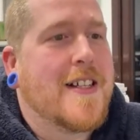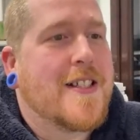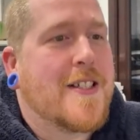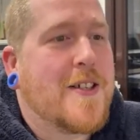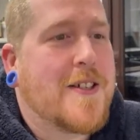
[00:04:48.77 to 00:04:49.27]

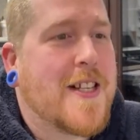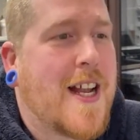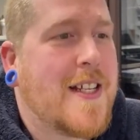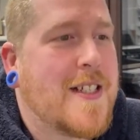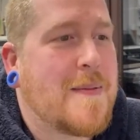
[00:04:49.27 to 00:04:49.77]
the dog
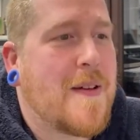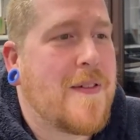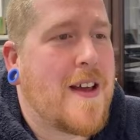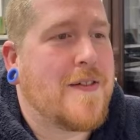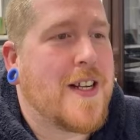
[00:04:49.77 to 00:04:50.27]
challenge is my
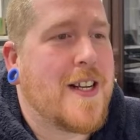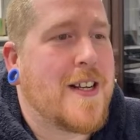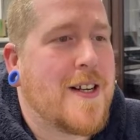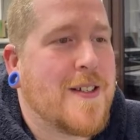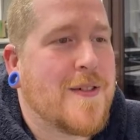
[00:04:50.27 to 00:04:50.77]
fave. Jillian
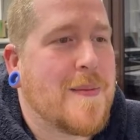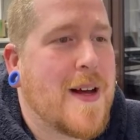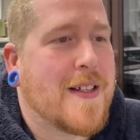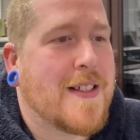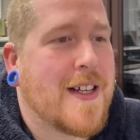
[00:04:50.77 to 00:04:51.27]
knows from
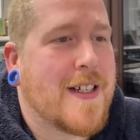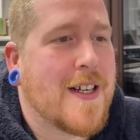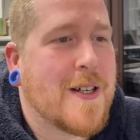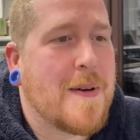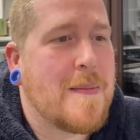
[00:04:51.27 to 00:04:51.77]
last night.
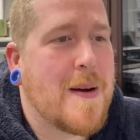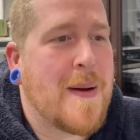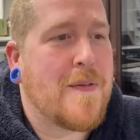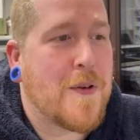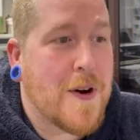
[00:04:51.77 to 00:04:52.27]
I got my
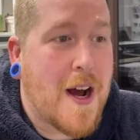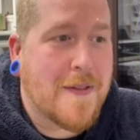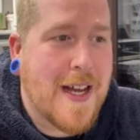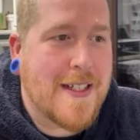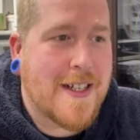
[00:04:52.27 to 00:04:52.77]
Mermaid
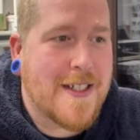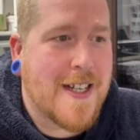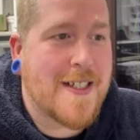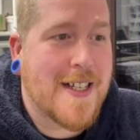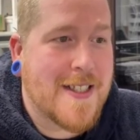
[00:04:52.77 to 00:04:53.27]
4.5k dice
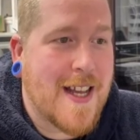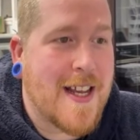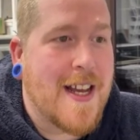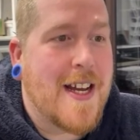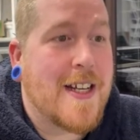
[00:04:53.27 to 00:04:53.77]
challenge yesterday.
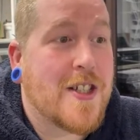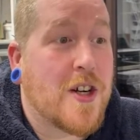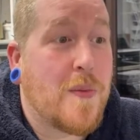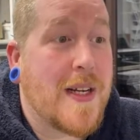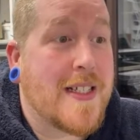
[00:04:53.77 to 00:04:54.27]
It
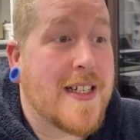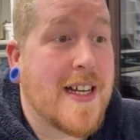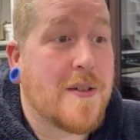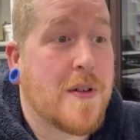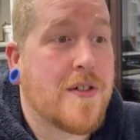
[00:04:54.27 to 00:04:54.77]
took a week to
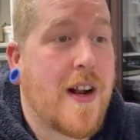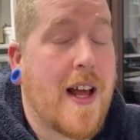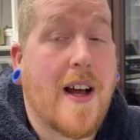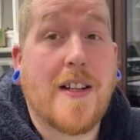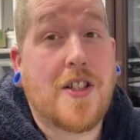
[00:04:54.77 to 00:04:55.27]
get to
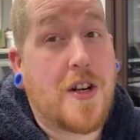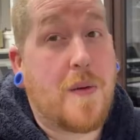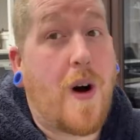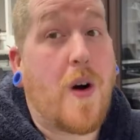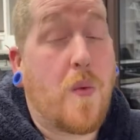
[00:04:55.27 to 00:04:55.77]
Australia. Do you know
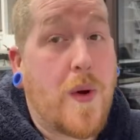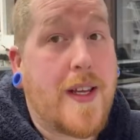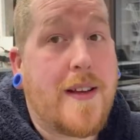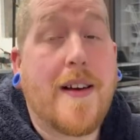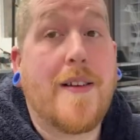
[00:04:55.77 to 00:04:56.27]
what? A
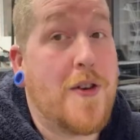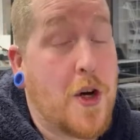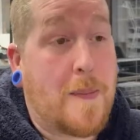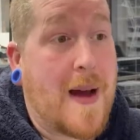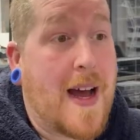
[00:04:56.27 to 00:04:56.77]
week,
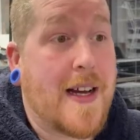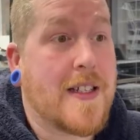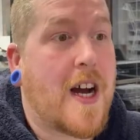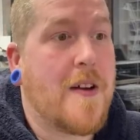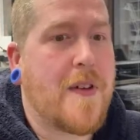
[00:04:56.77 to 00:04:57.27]
not bad.
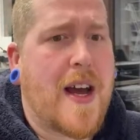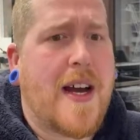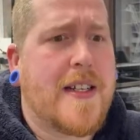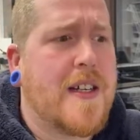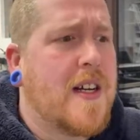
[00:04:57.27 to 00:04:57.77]
I've
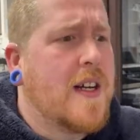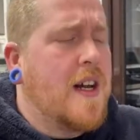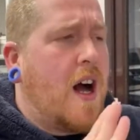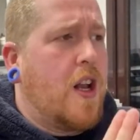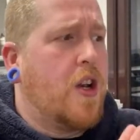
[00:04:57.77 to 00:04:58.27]
had
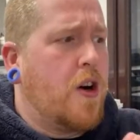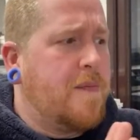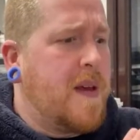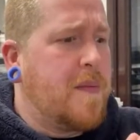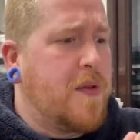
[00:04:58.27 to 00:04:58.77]
a lot of
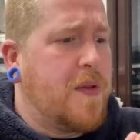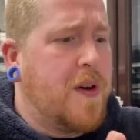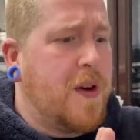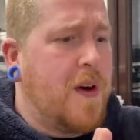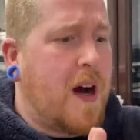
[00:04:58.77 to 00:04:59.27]
people
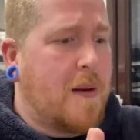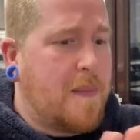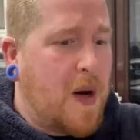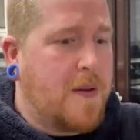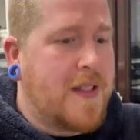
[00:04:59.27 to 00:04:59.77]
who I
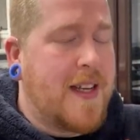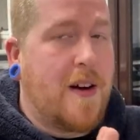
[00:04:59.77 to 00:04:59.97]
posted it